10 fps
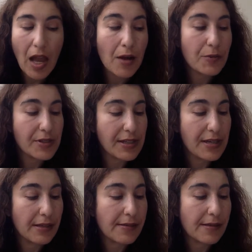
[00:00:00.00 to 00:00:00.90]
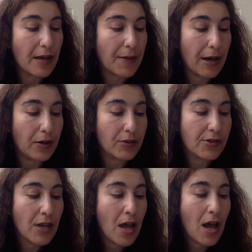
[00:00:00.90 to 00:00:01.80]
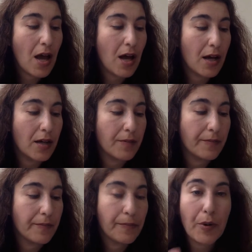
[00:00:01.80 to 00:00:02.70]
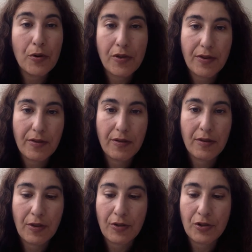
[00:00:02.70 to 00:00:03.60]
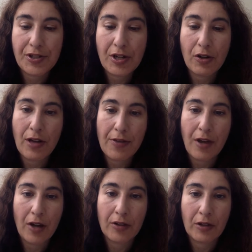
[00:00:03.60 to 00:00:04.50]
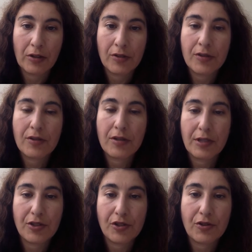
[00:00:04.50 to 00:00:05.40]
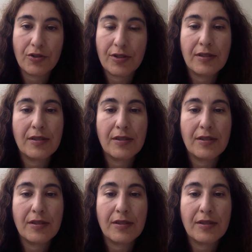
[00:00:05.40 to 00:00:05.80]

I will say this about um, both the Thirsty Girl and the Hot Girls conditioners.